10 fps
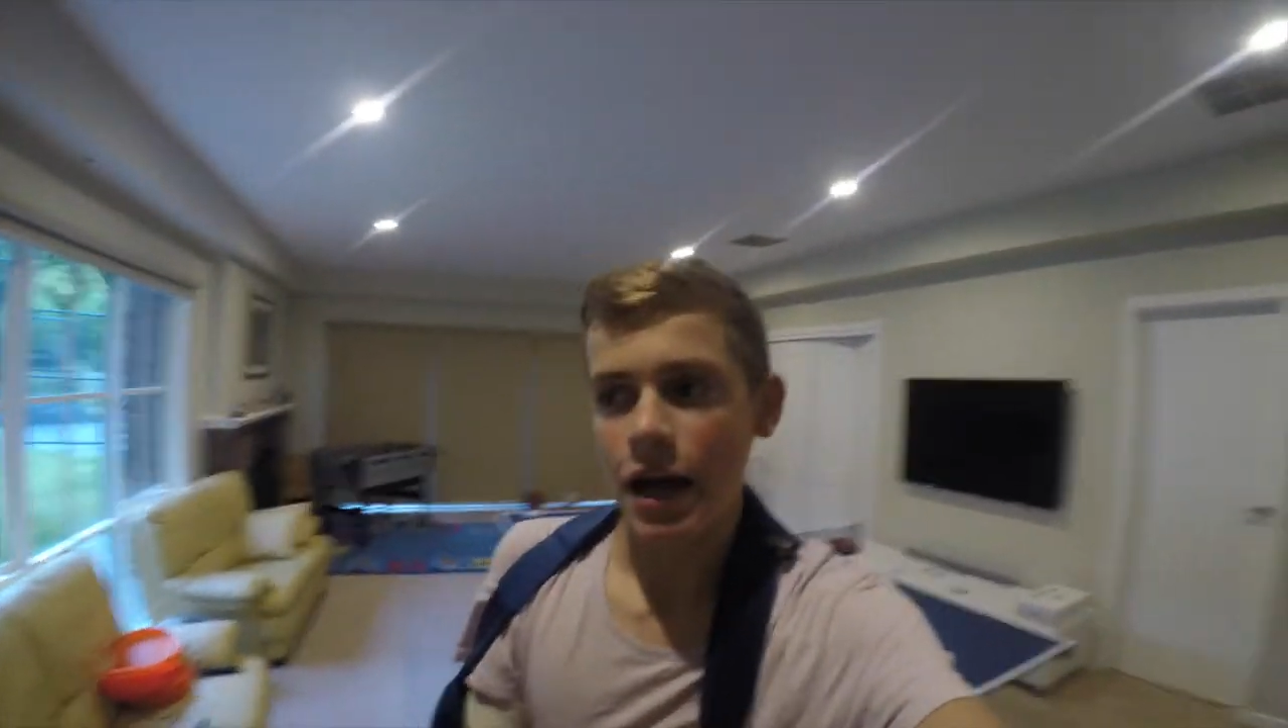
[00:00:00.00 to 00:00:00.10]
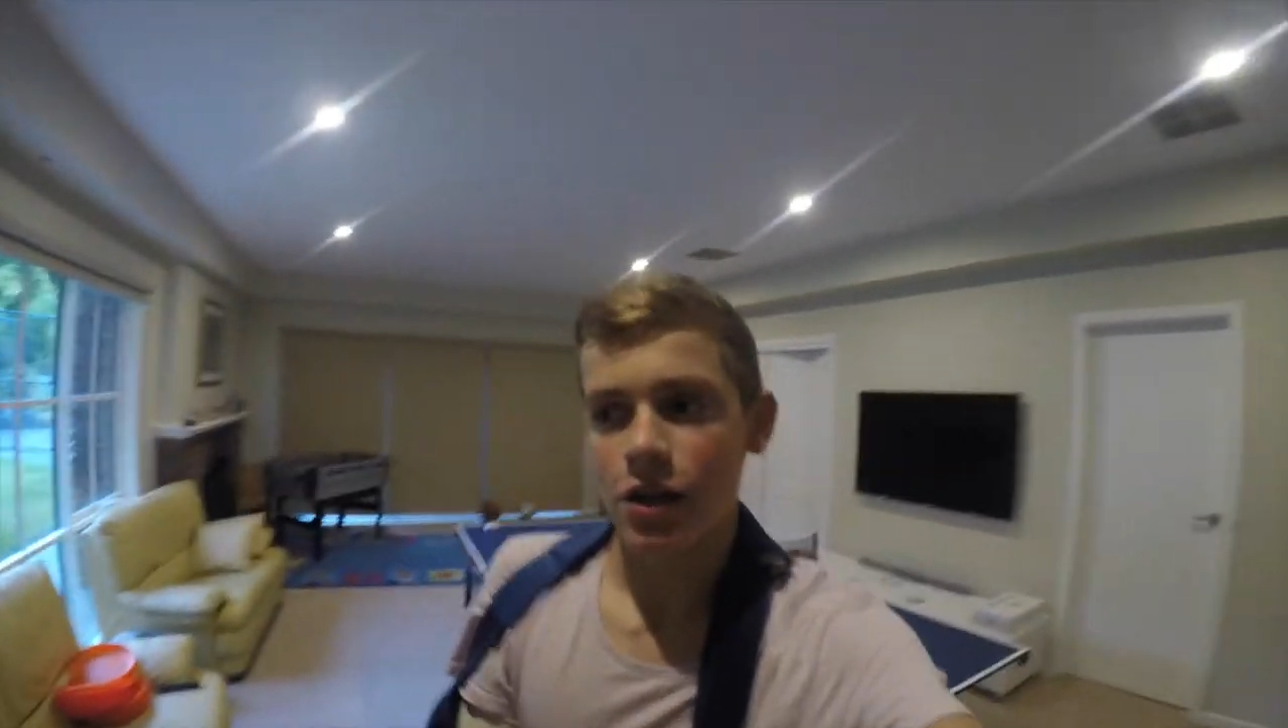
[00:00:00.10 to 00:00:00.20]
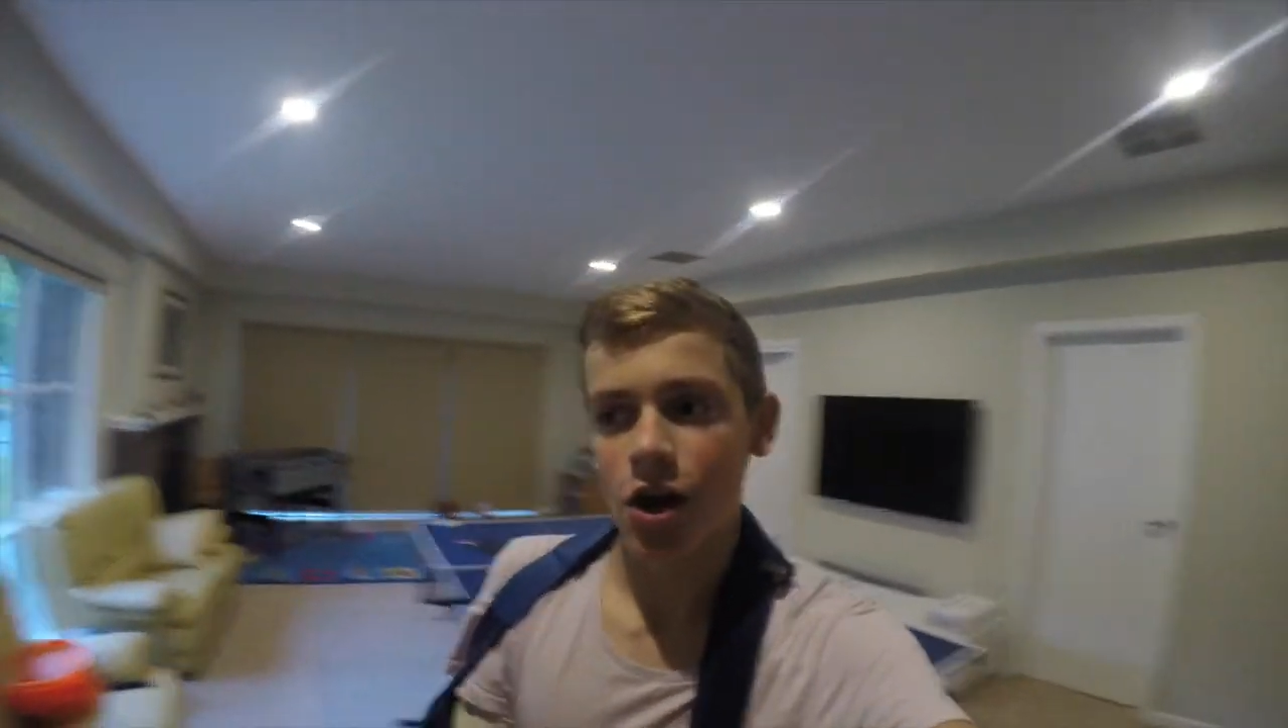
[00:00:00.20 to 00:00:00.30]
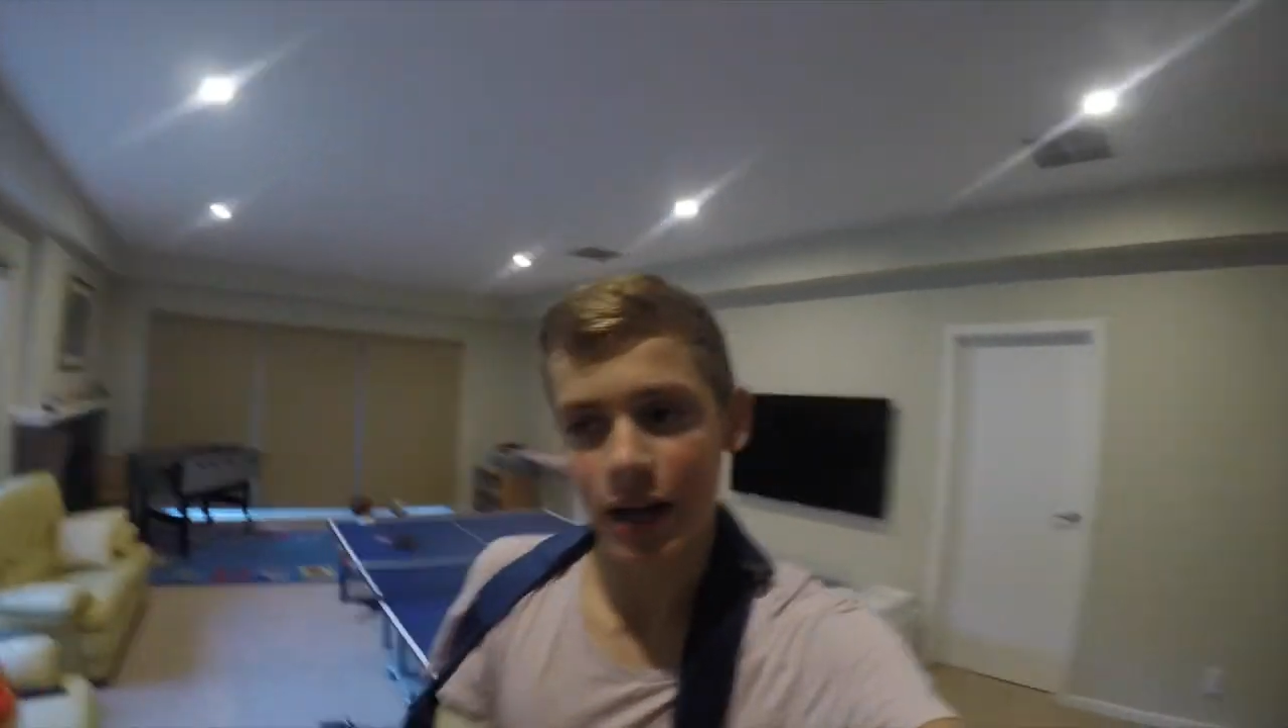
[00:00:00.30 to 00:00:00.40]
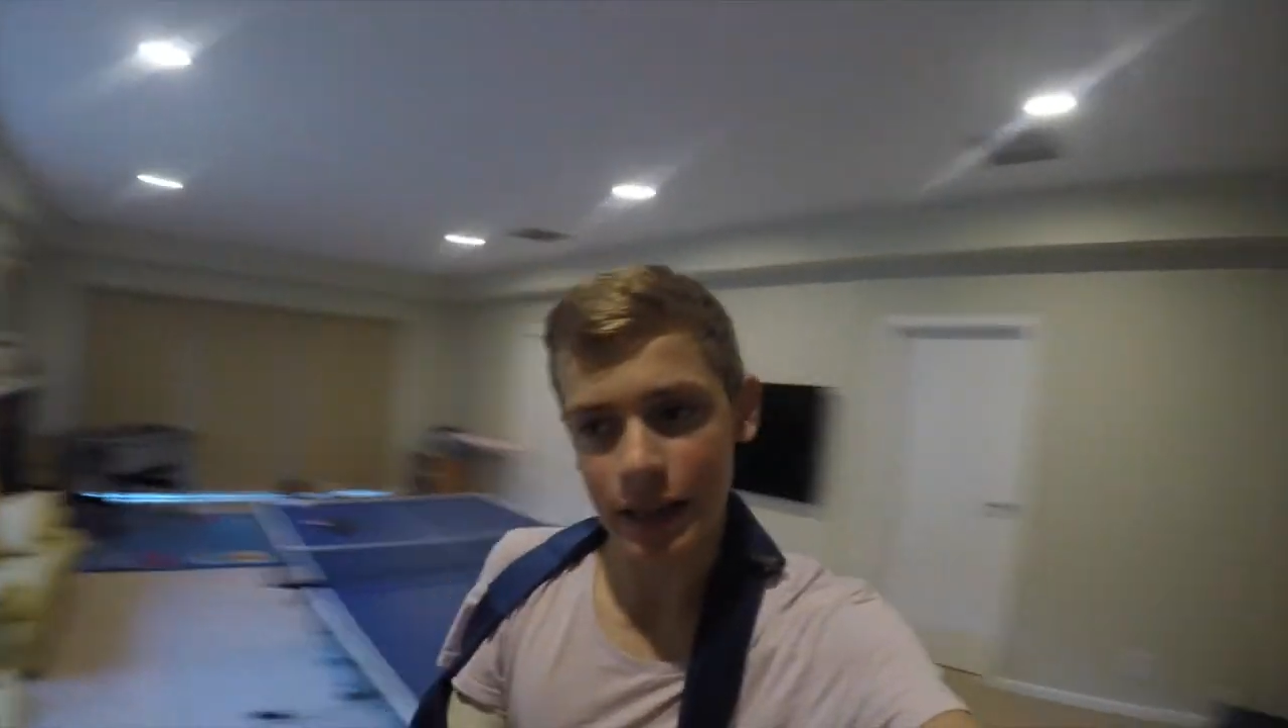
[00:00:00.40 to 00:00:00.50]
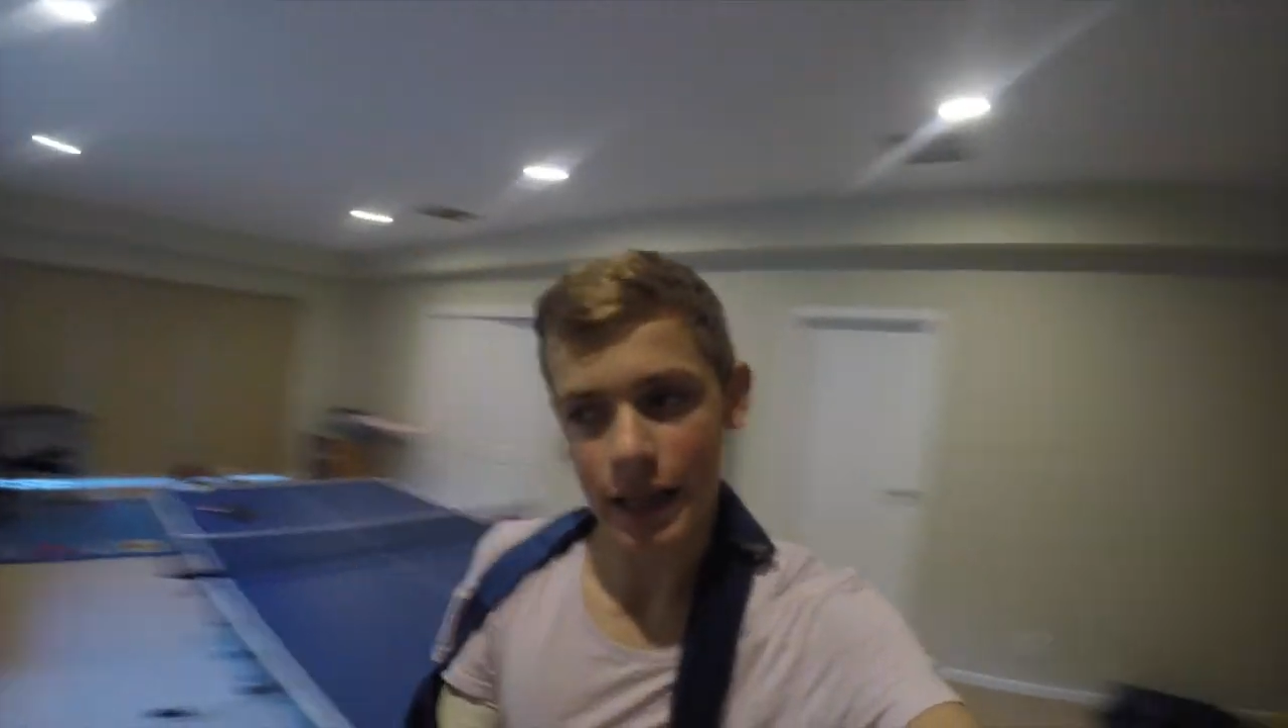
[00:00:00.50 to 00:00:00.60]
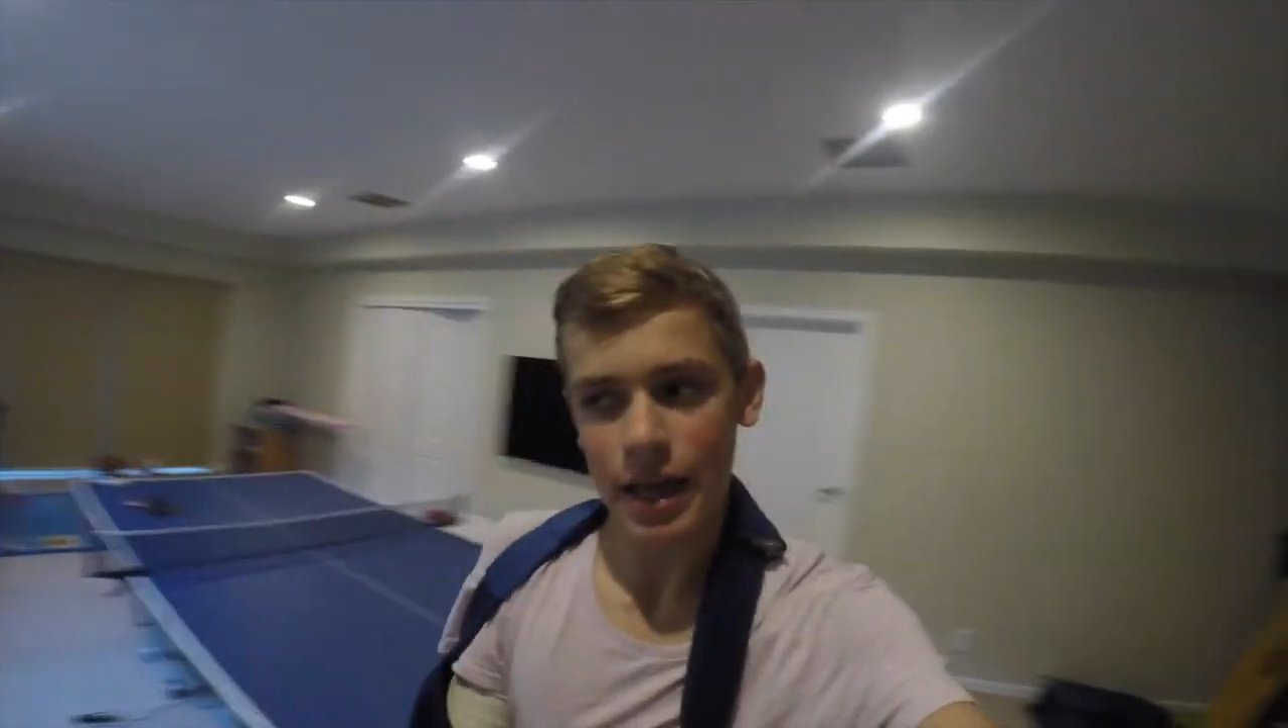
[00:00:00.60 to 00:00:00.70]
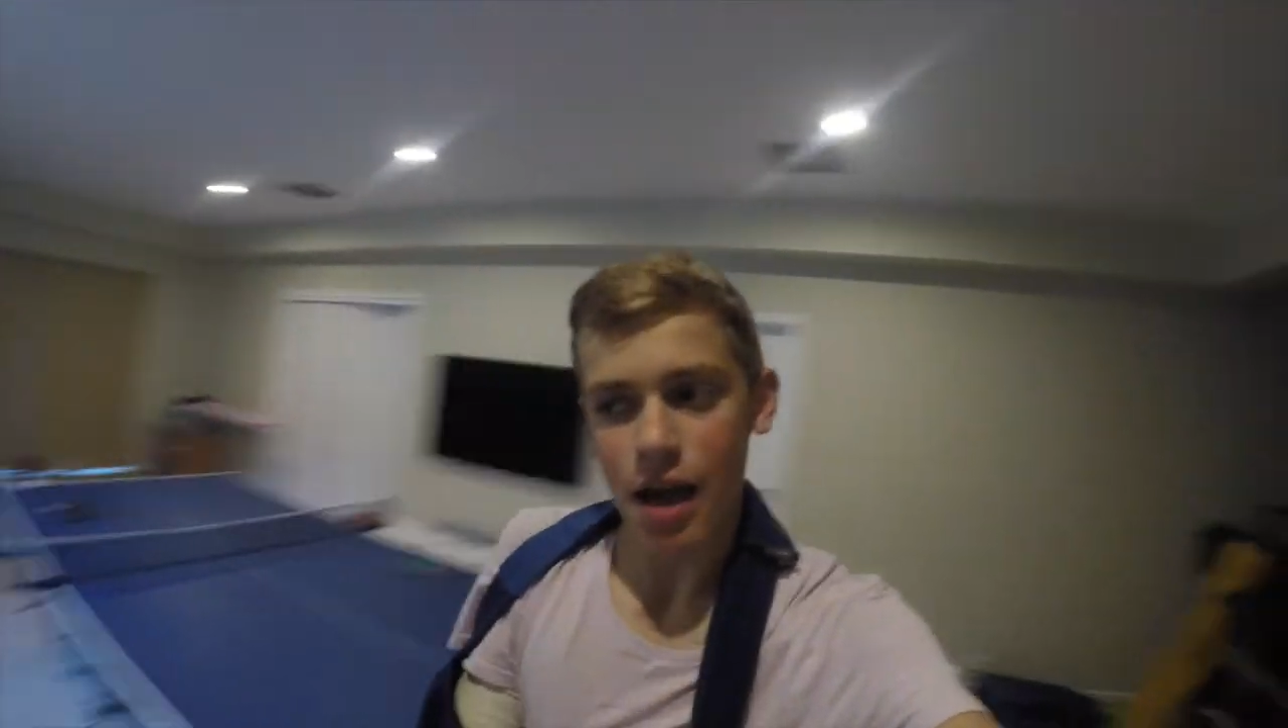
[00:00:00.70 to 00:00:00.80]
got in there,